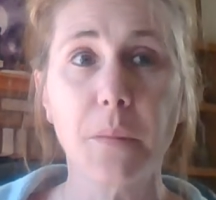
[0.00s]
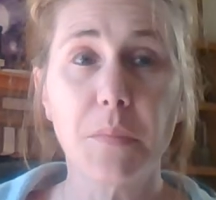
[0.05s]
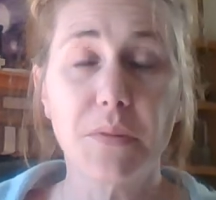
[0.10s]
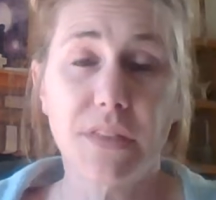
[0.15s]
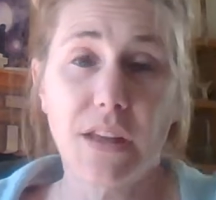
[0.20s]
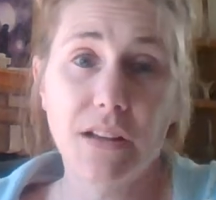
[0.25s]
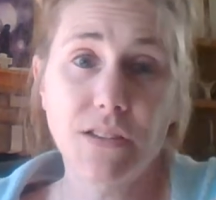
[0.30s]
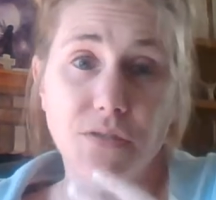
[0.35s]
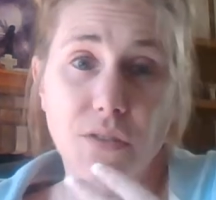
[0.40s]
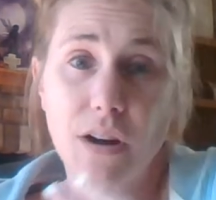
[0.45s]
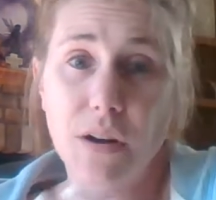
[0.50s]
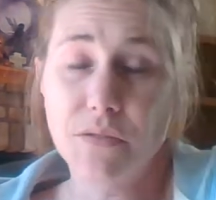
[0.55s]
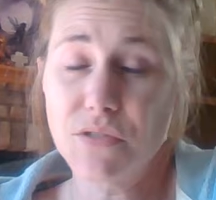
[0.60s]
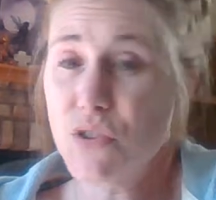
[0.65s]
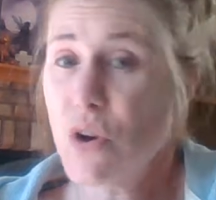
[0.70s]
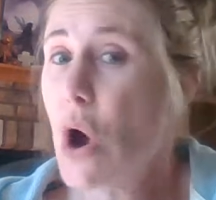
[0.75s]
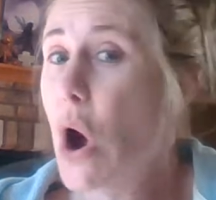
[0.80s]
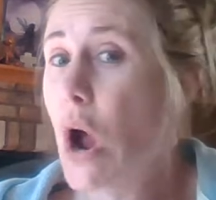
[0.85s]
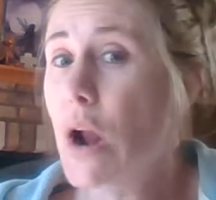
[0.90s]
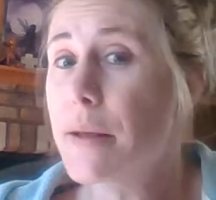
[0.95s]
but that's what I was
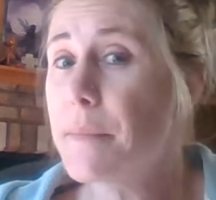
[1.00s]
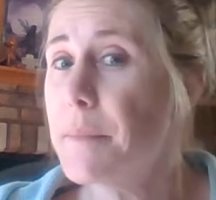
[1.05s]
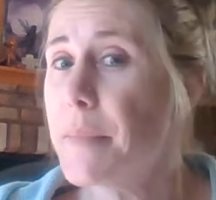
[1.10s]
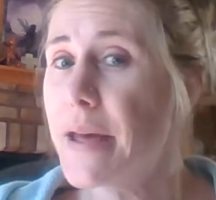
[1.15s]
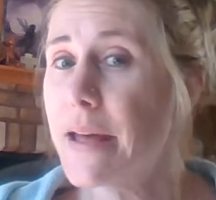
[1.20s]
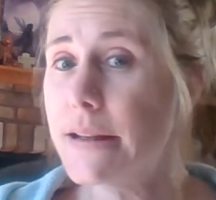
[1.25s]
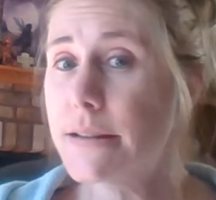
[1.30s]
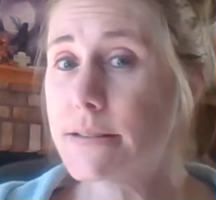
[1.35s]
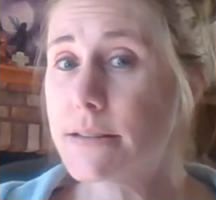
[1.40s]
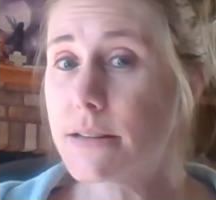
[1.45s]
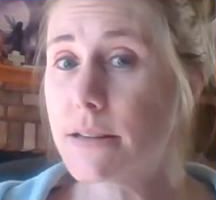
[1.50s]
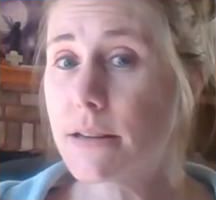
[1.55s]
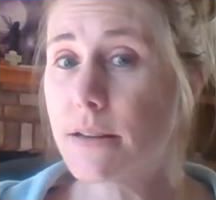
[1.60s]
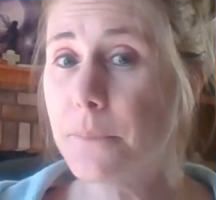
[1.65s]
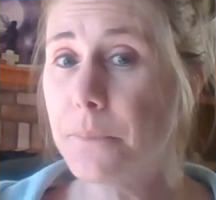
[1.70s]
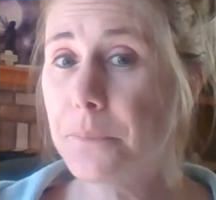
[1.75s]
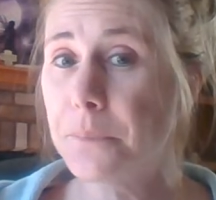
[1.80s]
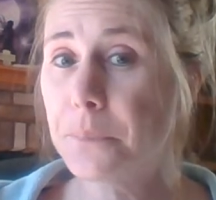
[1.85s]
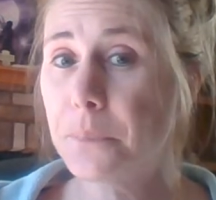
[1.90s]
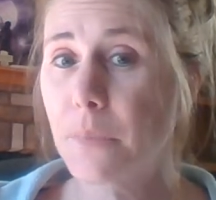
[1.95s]
taught it meant.
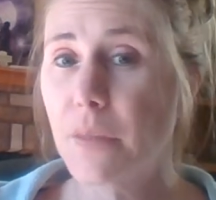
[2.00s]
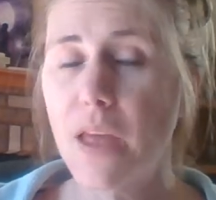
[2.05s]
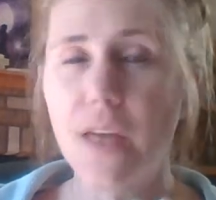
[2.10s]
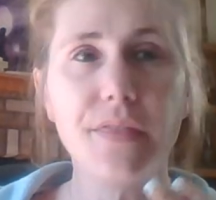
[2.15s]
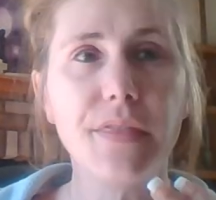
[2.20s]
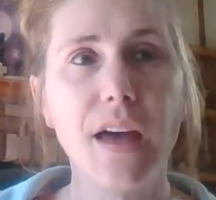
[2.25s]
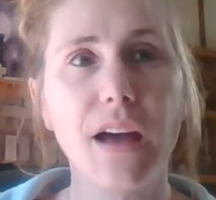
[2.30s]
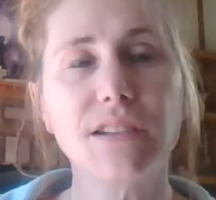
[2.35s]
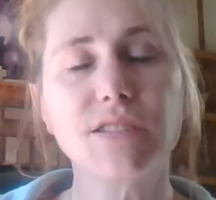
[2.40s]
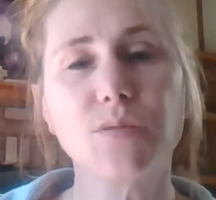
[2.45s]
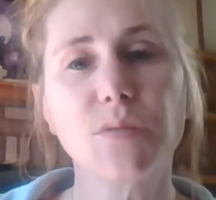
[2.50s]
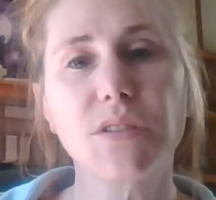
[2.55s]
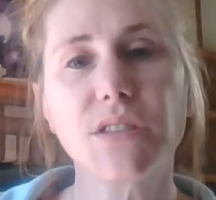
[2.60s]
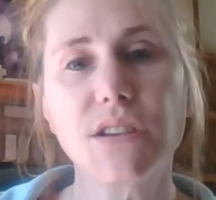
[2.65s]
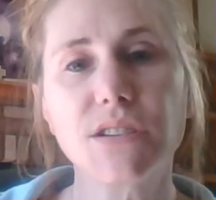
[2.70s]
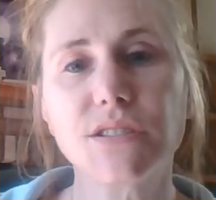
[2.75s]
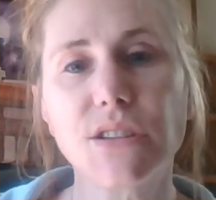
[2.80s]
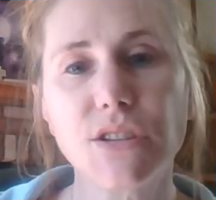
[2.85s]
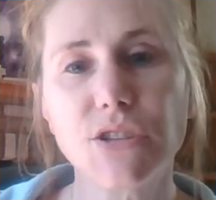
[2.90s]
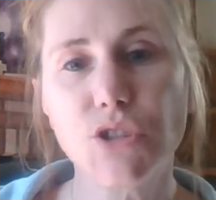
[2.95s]
And that's what
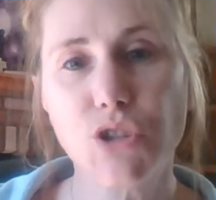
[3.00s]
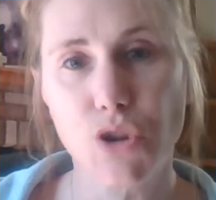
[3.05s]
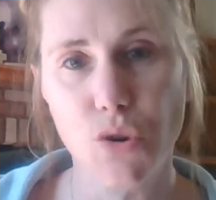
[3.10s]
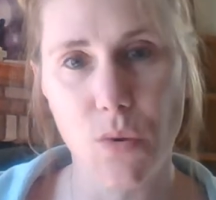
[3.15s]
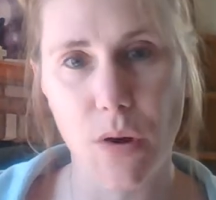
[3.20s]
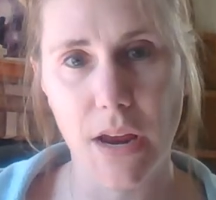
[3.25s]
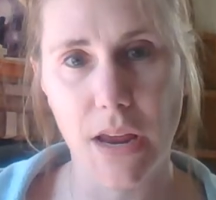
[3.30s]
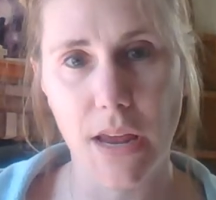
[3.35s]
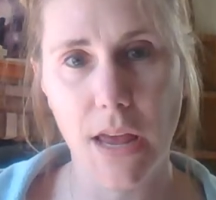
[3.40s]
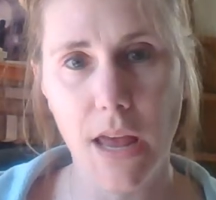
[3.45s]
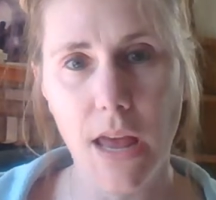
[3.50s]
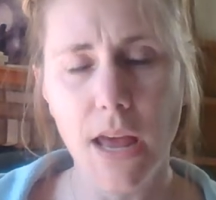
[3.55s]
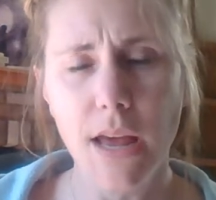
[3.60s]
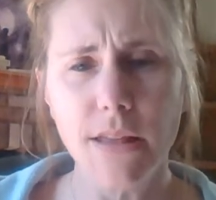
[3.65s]
this is doing.